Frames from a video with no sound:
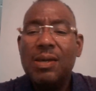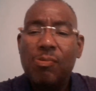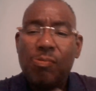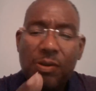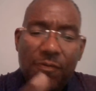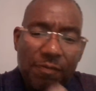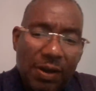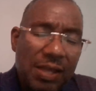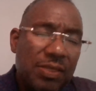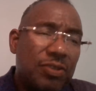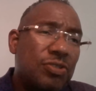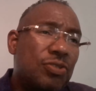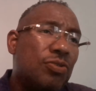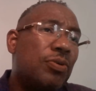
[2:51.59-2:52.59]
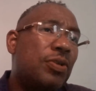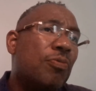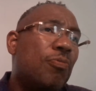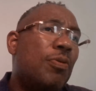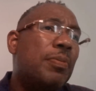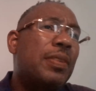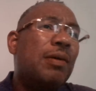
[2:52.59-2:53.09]
We find the story of the
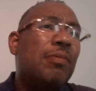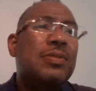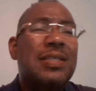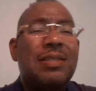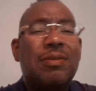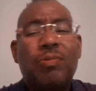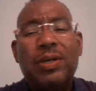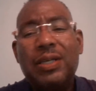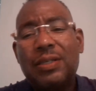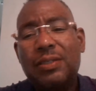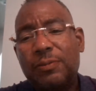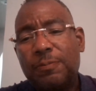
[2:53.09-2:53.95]
woman that was at the well.